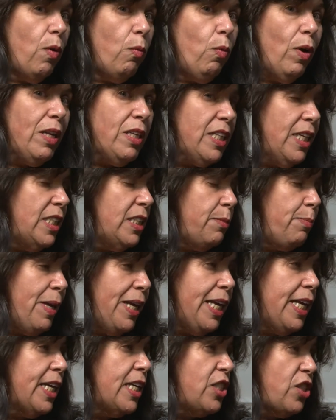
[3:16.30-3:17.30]
what is
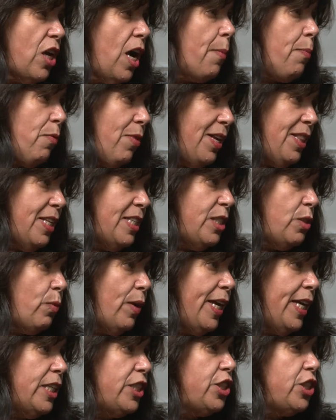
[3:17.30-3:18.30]
making us operate this
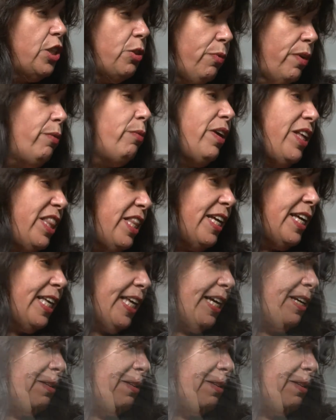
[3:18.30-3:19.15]
way and should we rethink